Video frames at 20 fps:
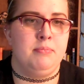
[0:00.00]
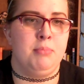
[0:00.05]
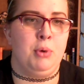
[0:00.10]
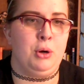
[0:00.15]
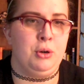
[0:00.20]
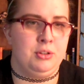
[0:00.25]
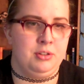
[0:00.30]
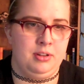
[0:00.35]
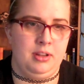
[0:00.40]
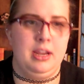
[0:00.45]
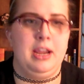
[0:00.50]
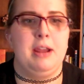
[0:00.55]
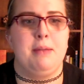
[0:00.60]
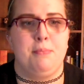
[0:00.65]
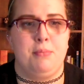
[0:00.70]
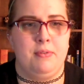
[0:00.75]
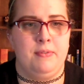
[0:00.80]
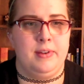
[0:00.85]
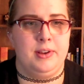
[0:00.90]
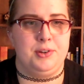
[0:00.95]
personally
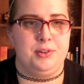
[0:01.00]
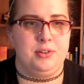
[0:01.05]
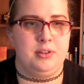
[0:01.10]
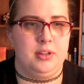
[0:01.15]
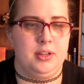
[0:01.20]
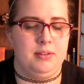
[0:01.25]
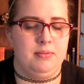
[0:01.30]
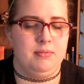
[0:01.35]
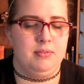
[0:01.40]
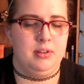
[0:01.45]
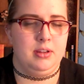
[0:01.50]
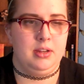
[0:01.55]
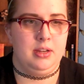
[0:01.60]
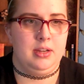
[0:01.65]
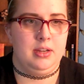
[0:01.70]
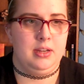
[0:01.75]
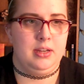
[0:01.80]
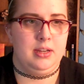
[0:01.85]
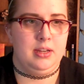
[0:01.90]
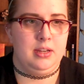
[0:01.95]
and professionally,
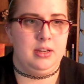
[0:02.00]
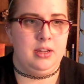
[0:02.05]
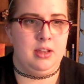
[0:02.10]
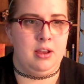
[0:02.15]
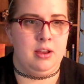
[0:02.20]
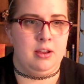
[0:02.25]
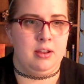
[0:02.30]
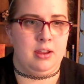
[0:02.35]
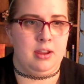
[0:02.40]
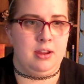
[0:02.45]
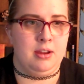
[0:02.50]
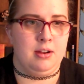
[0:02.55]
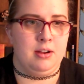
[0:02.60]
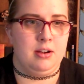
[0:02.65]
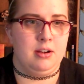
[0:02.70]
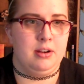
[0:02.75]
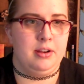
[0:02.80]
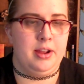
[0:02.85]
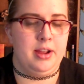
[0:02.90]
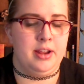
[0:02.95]

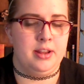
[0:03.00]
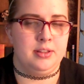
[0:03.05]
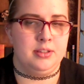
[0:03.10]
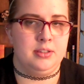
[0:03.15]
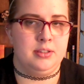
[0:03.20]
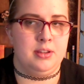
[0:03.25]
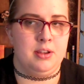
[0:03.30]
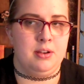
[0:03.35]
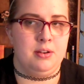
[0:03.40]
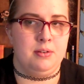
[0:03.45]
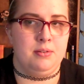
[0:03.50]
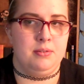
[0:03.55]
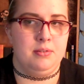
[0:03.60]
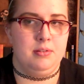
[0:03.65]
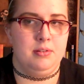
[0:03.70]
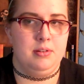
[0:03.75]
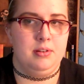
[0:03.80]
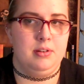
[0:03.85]
here. And so,